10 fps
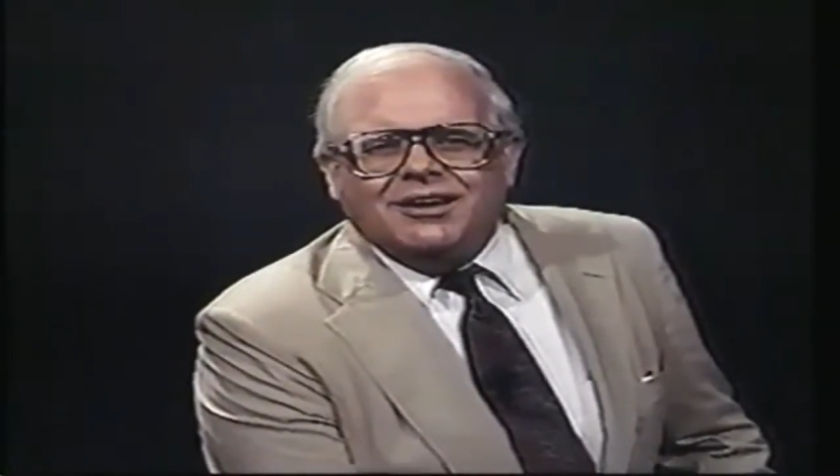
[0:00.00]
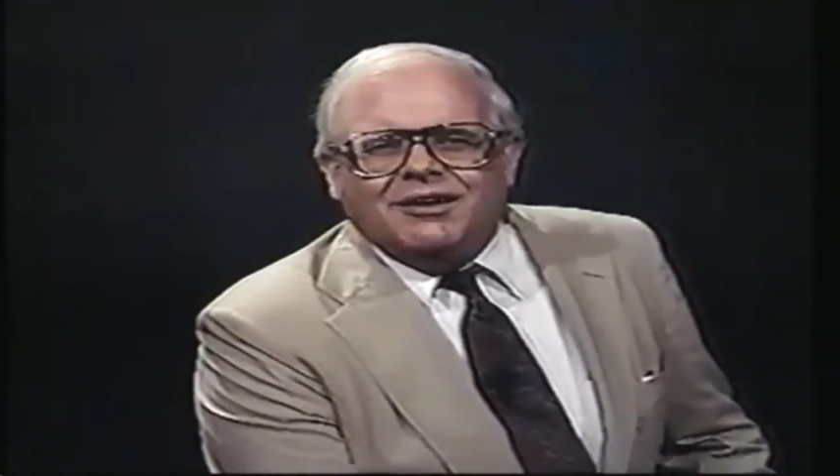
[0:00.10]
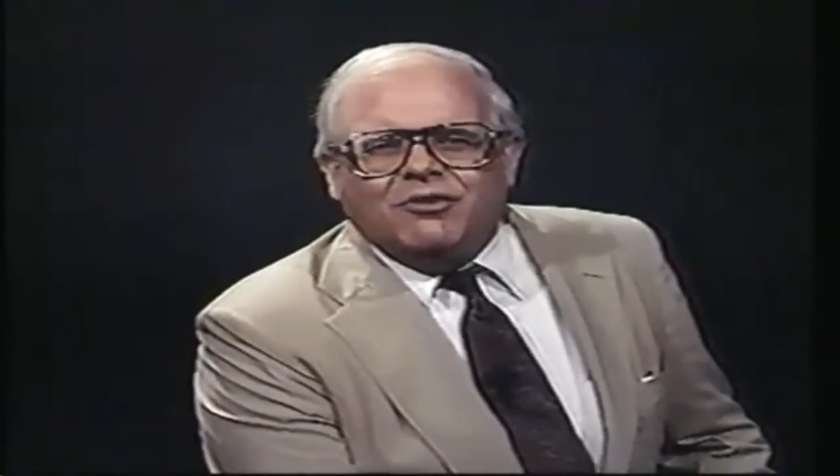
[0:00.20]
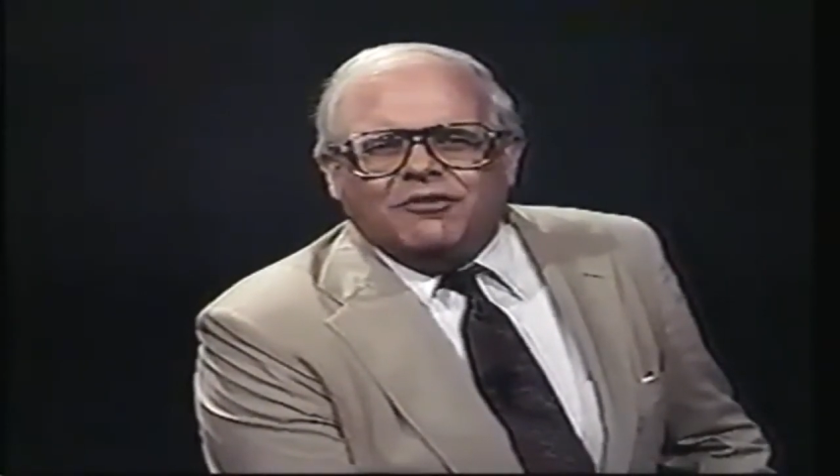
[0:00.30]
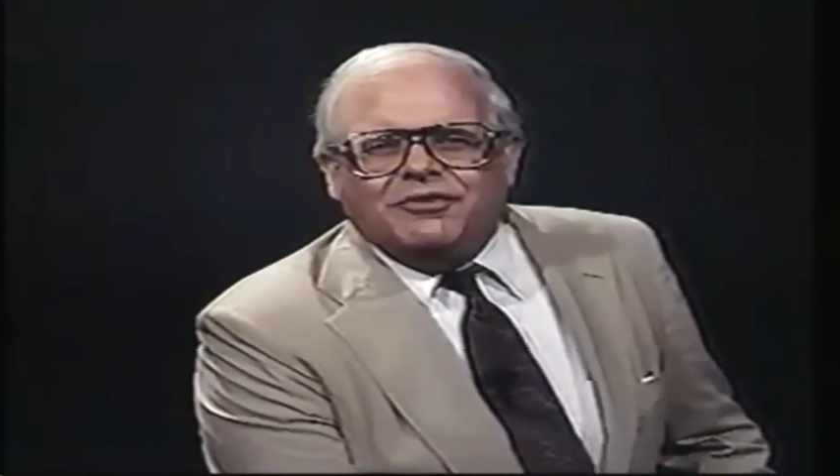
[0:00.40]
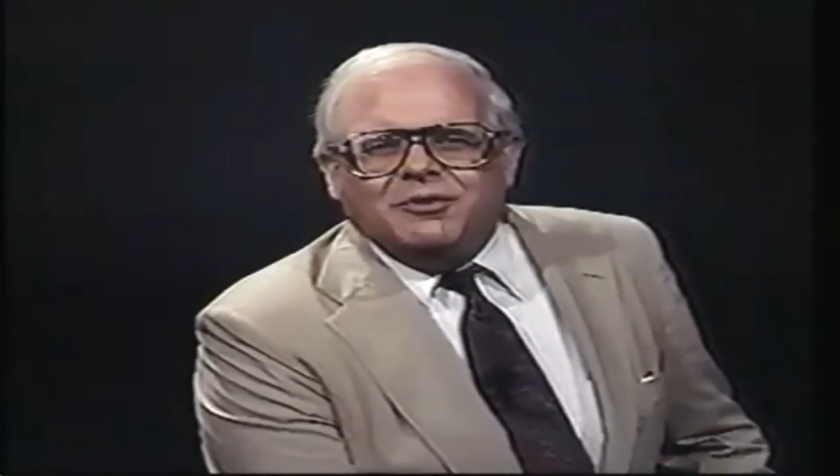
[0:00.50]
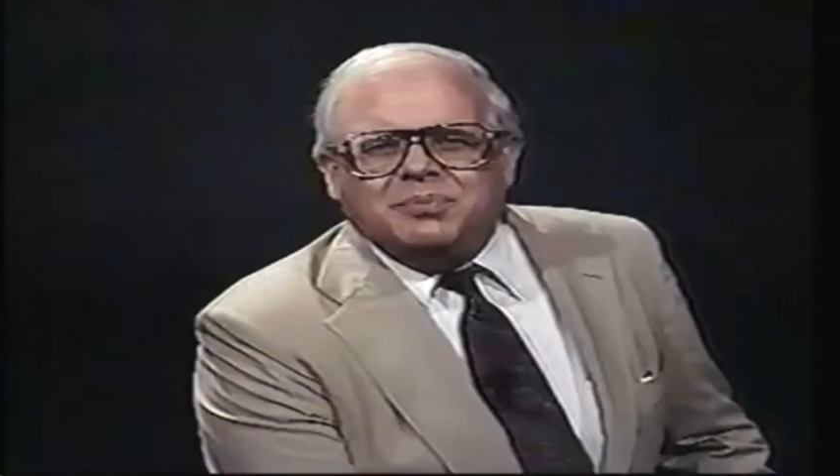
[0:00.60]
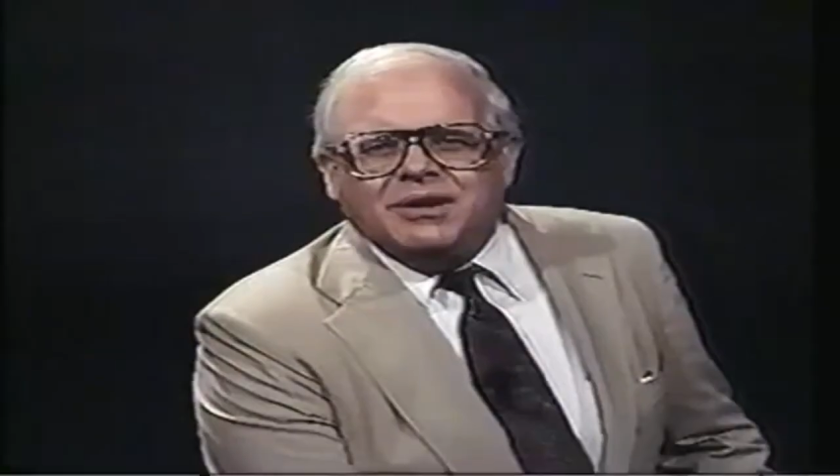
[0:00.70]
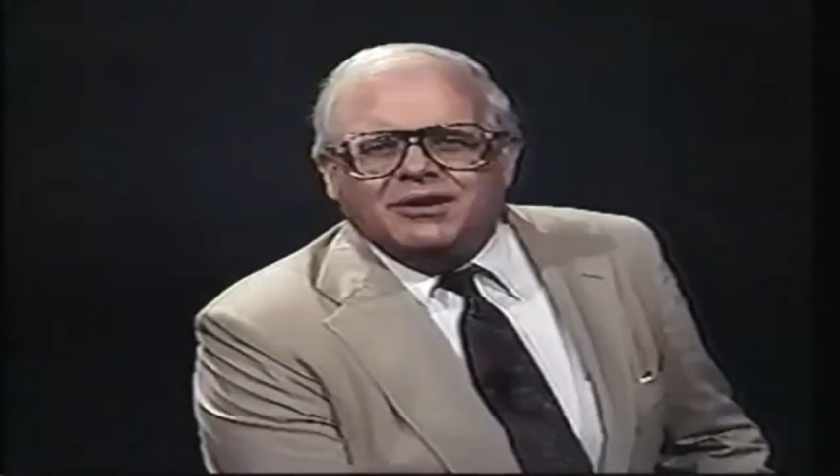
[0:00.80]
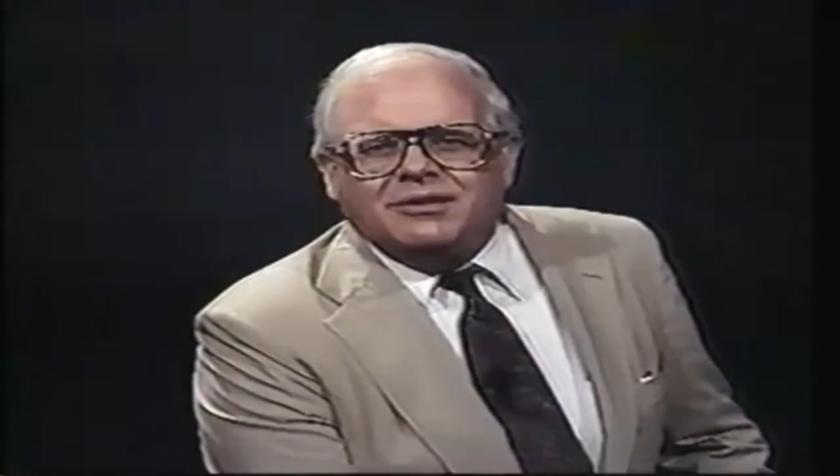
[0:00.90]
have often
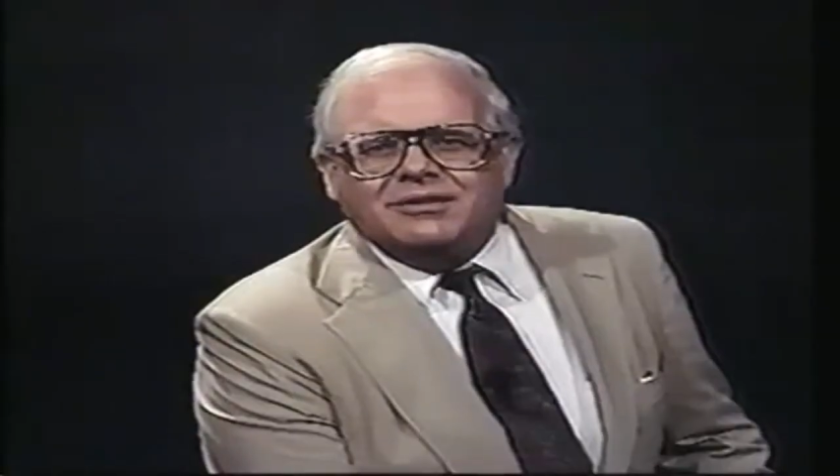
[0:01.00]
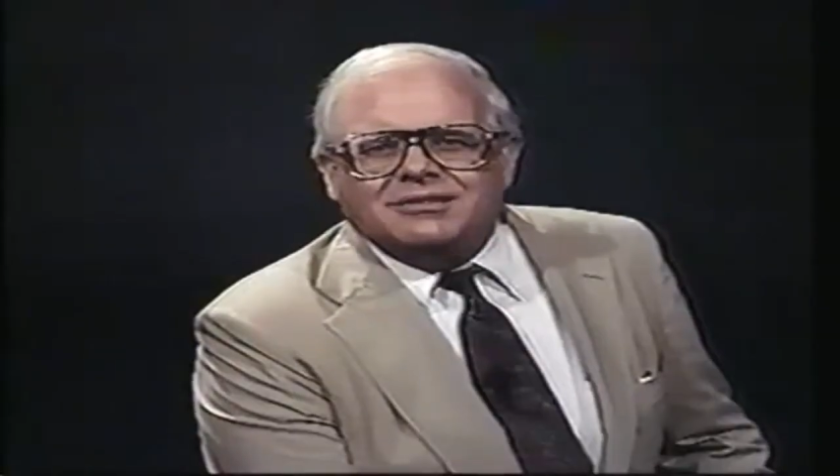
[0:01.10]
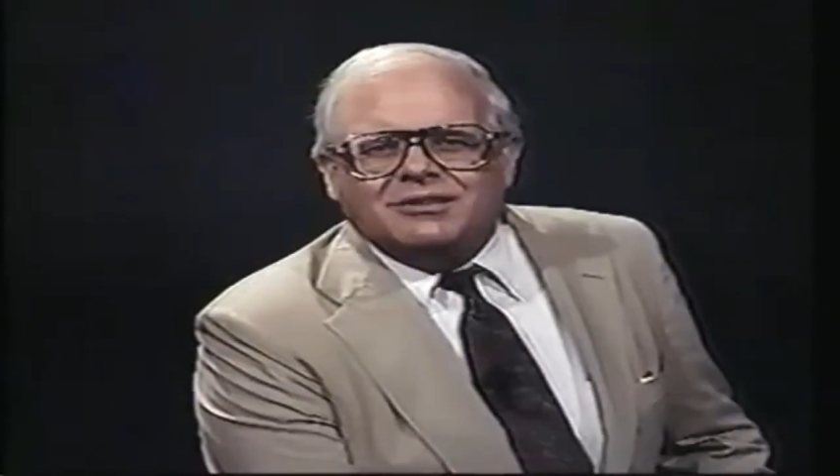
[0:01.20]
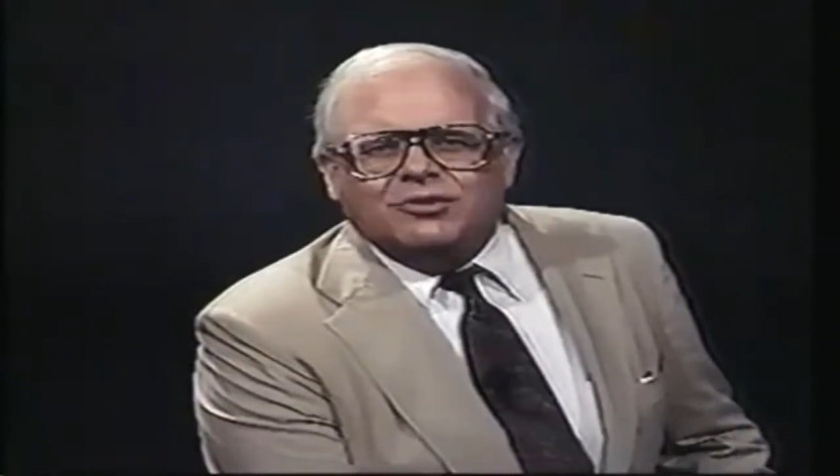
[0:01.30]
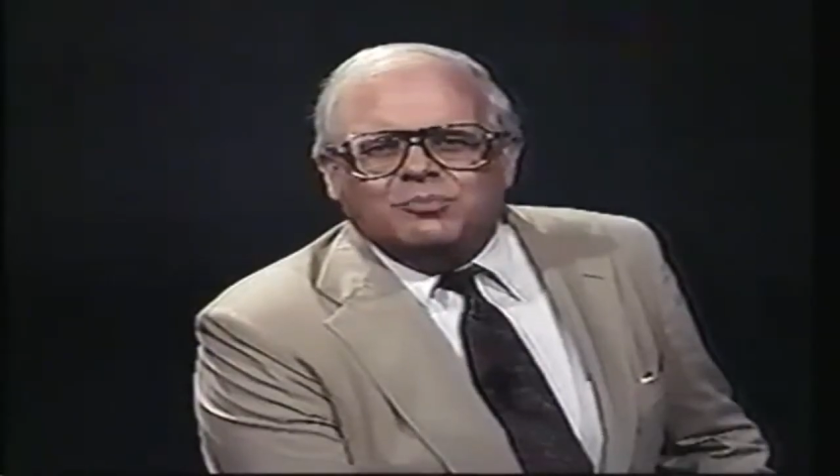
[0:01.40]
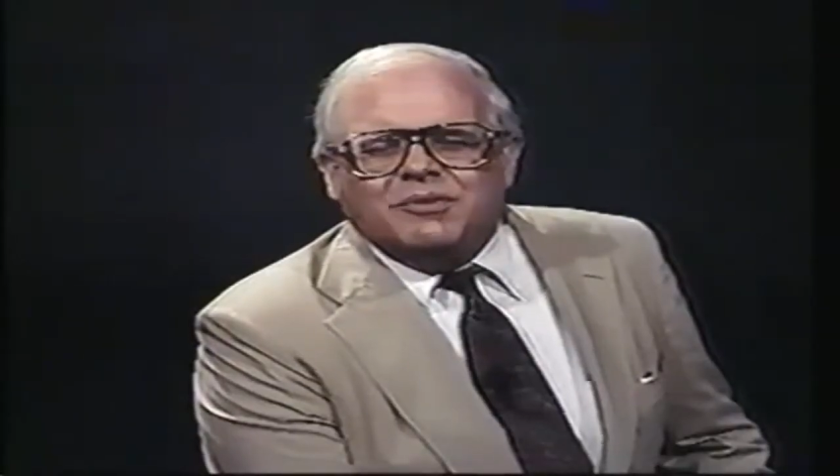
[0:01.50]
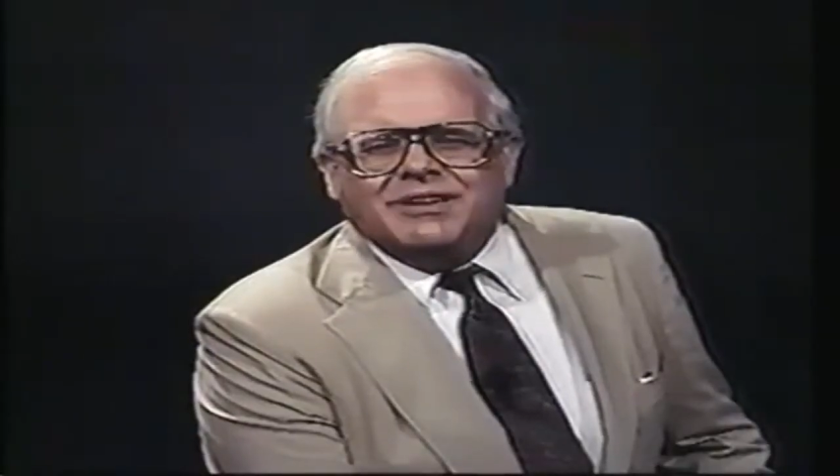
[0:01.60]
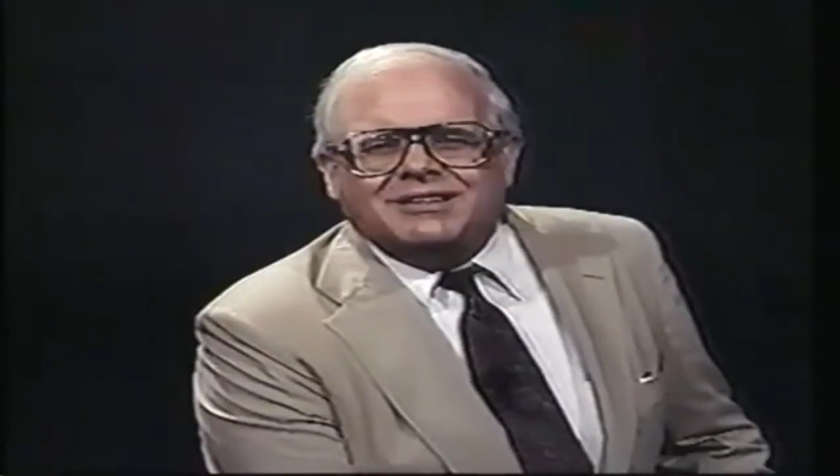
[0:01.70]
appeared as a group of